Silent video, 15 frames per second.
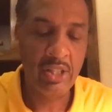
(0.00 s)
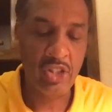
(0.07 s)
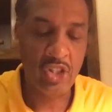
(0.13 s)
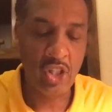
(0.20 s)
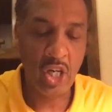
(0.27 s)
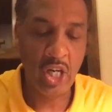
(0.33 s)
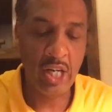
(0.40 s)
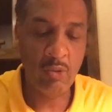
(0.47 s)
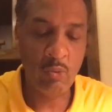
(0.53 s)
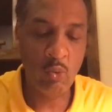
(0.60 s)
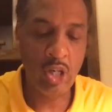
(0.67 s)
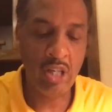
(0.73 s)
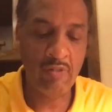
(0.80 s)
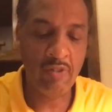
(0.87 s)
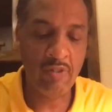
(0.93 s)
John
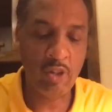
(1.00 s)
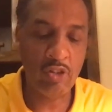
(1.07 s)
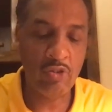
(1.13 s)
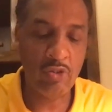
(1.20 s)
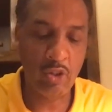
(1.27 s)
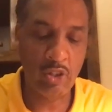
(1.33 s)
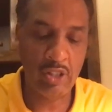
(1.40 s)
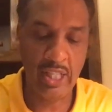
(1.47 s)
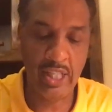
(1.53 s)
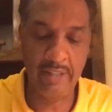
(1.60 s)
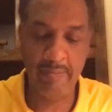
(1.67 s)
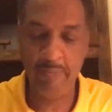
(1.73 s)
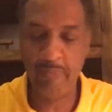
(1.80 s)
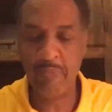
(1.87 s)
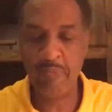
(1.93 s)
1 and verse
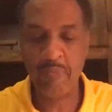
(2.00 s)
14.